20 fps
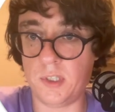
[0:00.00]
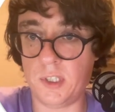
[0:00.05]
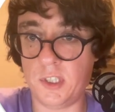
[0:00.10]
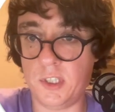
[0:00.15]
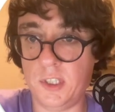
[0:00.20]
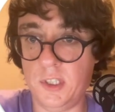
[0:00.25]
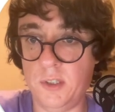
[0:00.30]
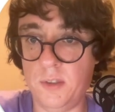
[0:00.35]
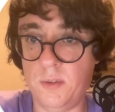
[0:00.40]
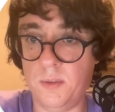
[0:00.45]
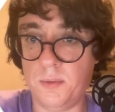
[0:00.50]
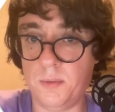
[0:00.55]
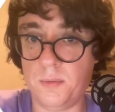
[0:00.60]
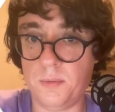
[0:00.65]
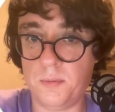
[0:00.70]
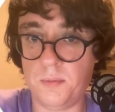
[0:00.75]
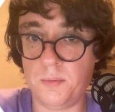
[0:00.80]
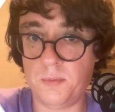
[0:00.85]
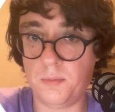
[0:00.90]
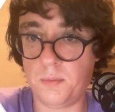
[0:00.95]
All
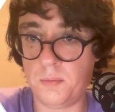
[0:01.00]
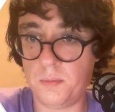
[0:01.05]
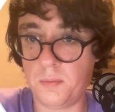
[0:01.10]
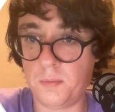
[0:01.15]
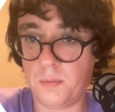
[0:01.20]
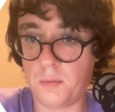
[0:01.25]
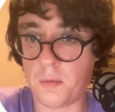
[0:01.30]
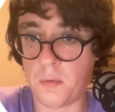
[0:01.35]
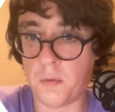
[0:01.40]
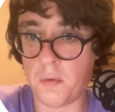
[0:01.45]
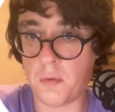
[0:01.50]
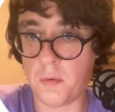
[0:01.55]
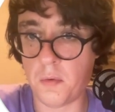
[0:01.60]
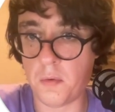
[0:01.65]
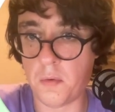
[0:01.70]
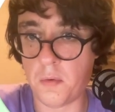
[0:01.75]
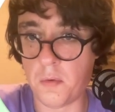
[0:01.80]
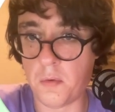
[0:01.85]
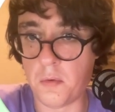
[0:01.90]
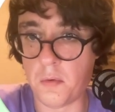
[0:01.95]
ideas. Ideas
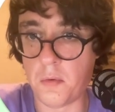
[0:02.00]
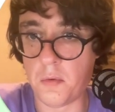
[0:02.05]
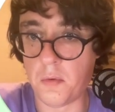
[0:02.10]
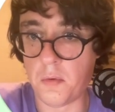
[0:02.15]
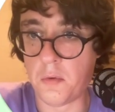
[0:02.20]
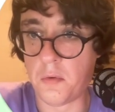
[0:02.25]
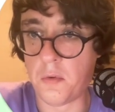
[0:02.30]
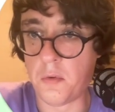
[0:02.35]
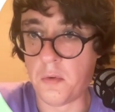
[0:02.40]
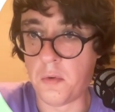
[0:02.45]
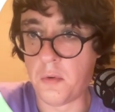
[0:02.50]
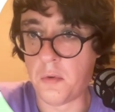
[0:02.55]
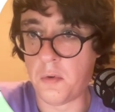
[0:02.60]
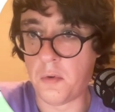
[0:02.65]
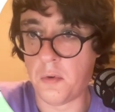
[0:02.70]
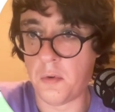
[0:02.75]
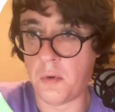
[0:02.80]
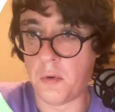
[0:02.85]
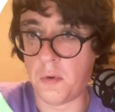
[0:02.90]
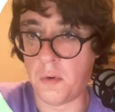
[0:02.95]
likes.
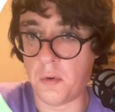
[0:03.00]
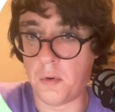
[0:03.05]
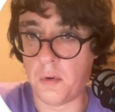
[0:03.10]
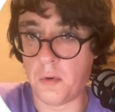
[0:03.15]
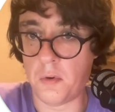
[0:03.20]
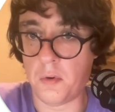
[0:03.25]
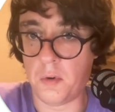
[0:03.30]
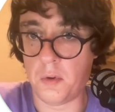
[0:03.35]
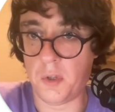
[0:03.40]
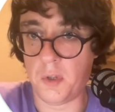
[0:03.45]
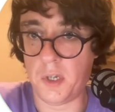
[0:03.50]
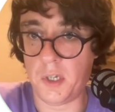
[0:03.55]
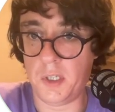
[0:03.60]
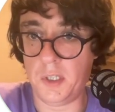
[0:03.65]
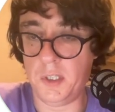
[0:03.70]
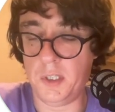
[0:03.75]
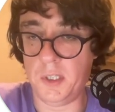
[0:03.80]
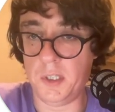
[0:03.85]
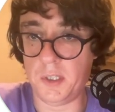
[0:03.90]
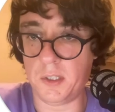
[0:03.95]
Well, if you don't like it,
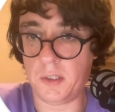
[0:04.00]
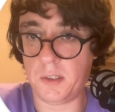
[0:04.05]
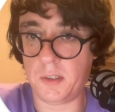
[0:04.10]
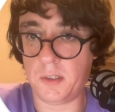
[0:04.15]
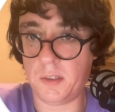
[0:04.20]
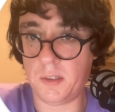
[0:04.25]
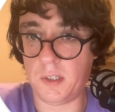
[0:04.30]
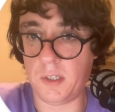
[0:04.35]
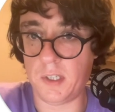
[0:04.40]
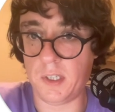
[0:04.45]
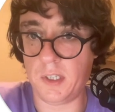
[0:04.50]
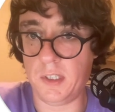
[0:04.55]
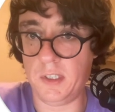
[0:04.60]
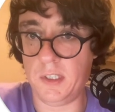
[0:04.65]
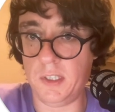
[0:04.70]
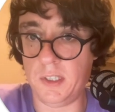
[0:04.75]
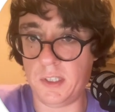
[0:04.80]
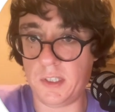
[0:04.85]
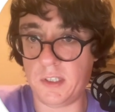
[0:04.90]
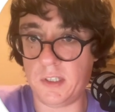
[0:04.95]
nobody will.
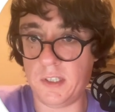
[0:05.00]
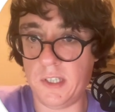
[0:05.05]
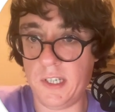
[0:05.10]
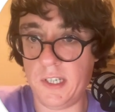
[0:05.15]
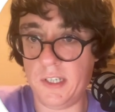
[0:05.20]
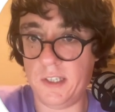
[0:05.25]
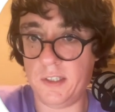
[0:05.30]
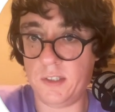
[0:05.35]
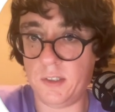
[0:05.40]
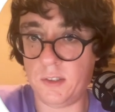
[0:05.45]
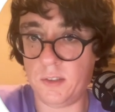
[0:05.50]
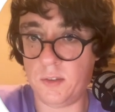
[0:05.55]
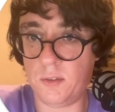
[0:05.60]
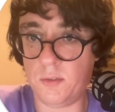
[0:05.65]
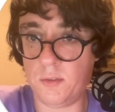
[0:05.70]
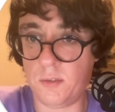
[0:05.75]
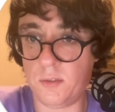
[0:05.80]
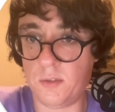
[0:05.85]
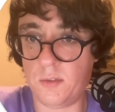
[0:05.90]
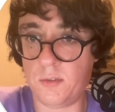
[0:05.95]
All right,
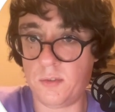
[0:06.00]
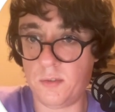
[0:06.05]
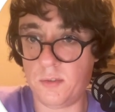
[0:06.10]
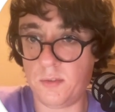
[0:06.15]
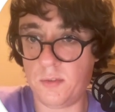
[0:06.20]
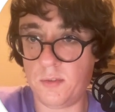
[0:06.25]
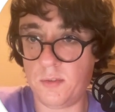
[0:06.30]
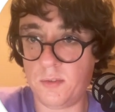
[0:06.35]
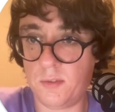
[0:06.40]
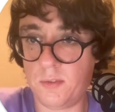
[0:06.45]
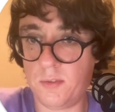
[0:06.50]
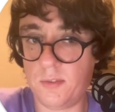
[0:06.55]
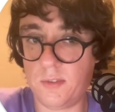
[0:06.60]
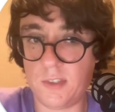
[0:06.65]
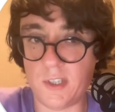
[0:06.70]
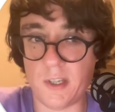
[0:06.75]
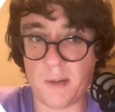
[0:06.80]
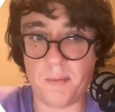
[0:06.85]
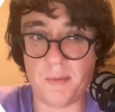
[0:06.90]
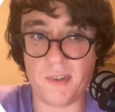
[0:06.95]
let's add one more
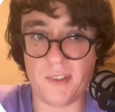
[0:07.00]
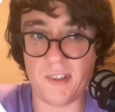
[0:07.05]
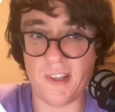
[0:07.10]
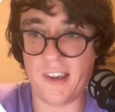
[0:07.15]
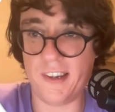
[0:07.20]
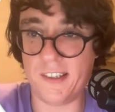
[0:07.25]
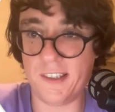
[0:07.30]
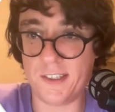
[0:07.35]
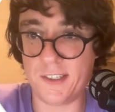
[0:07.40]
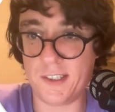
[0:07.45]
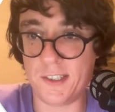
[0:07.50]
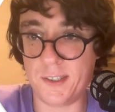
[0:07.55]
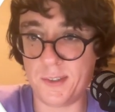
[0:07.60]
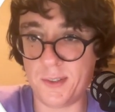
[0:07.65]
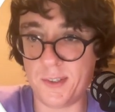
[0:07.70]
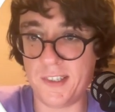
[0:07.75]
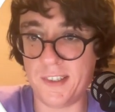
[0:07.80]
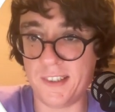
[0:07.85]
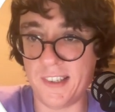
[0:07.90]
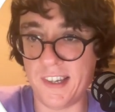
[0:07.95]
idea and let it
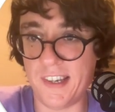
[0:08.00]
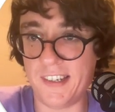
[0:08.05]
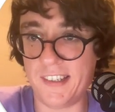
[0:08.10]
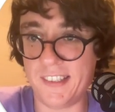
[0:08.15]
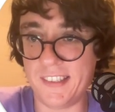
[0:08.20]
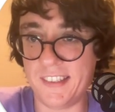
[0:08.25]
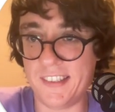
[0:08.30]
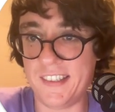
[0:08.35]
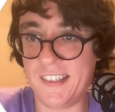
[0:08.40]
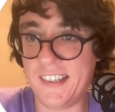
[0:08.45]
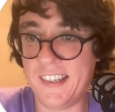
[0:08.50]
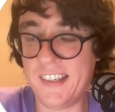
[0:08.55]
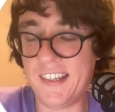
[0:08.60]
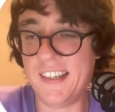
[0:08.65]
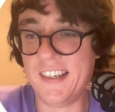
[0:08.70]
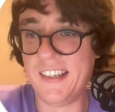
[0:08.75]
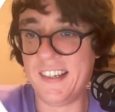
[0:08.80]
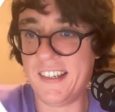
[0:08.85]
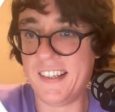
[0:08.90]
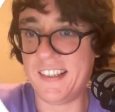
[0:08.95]
be
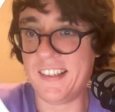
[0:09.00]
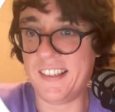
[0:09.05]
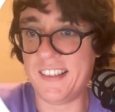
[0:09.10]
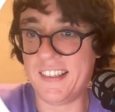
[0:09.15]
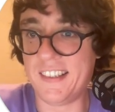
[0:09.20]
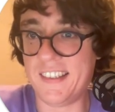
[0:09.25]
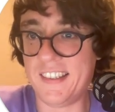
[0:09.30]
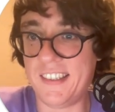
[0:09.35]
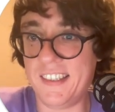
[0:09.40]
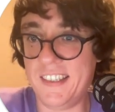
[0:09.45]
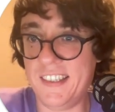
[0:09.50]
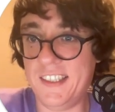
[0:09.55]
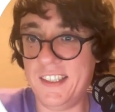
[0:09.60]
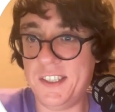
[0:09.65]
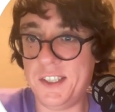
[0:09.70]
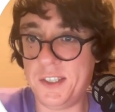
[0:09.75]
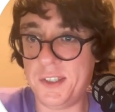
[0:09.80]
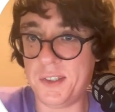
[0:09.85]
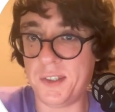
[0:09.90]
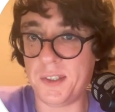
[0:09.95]
222
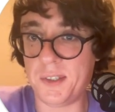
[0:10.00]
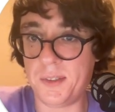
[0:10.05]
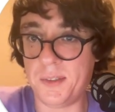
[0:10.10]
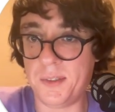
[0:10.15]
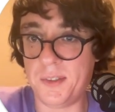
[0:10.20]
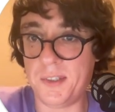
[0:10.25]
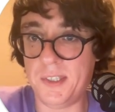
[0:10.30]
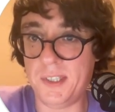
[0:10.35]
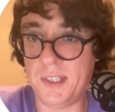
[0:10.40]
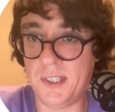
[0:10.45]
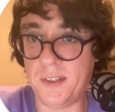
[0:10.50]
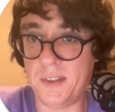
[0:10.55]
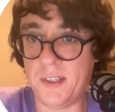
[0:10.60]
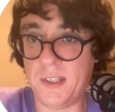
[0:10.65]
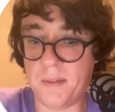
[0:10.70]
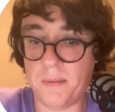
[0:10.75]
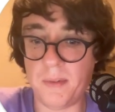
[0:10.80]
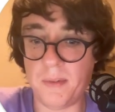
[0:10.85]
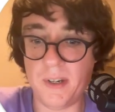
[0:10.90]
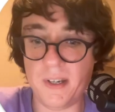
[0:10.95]
plus around the system.
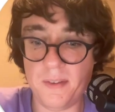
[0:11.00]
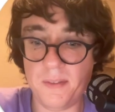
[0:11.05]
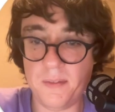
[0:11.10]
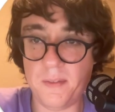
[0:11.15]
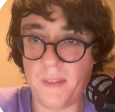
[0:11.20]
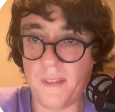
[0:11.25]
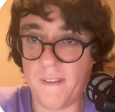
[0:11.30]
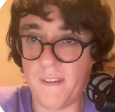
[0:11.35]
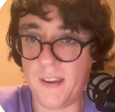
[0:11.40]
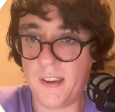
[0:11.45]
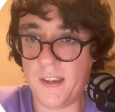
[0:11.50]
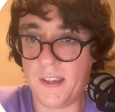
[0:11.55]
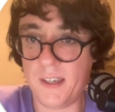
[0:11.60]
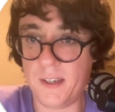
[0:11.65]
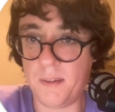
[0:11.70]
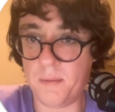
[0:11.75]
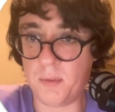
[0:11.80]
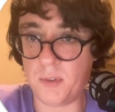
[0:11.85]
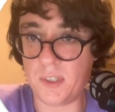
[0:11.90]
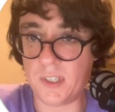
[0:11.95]
And we'll add a
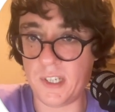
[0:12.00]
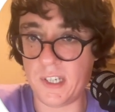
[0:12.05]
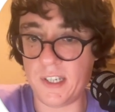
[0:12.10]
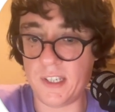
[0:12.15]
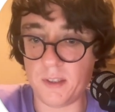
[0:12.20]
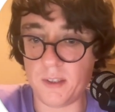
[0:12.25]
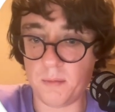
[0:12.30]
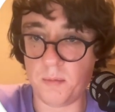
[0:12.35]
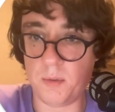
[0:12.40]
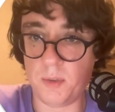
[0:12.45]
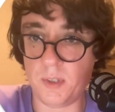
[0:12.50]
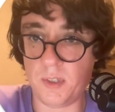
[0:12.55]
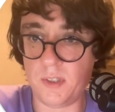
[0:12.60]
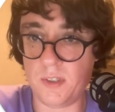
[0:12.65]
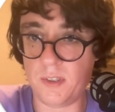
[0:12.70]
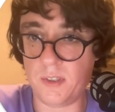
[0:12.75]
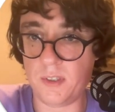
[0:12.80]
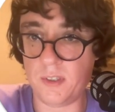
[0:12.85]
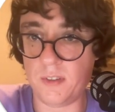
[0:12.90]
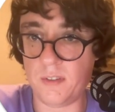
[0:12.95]
third idea, which we
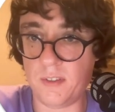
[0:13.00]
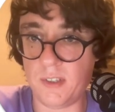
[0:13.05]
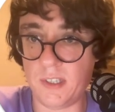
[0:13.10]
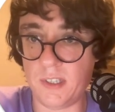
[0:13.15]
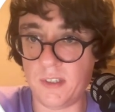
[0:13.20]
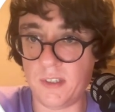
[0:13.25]
won't like.